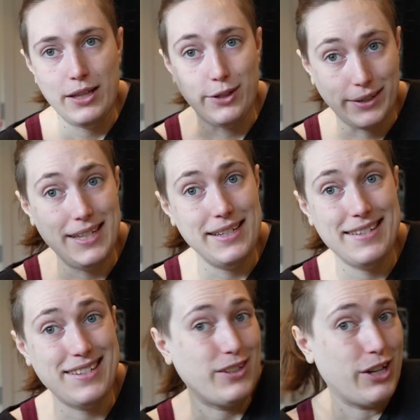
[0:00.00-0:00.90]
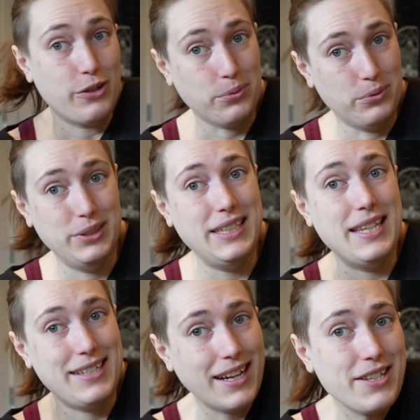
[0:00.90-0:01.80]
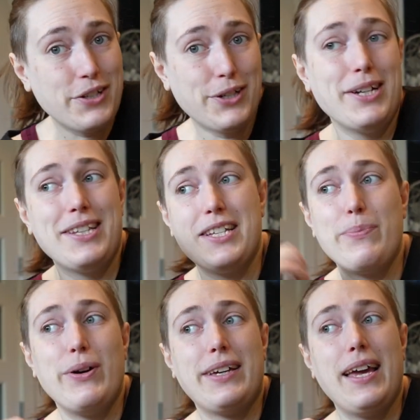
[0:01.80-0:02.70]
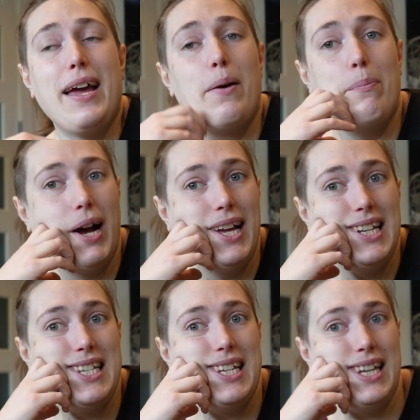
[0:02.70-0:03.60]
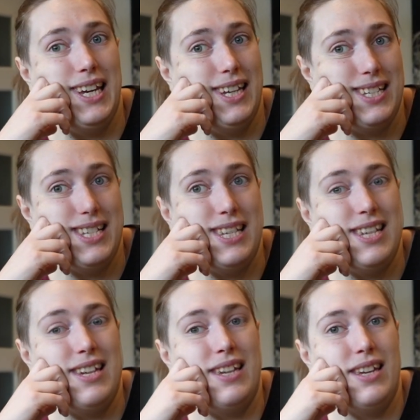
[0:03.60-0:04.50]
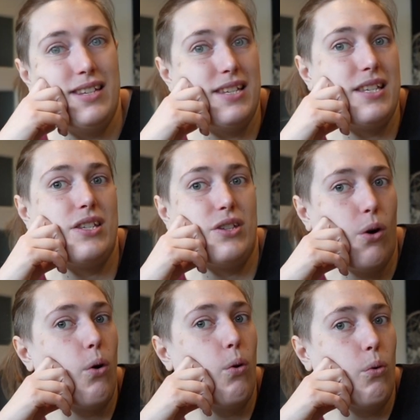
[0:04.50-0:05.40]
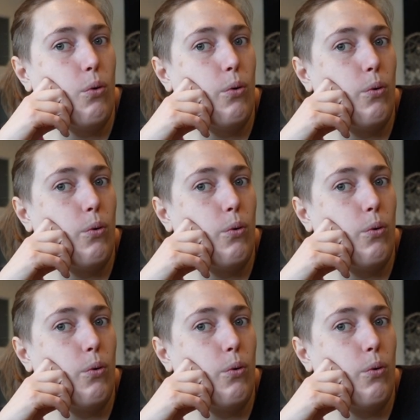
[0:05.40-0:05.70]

There is a lot of cruelty that does occur in this book, but it is so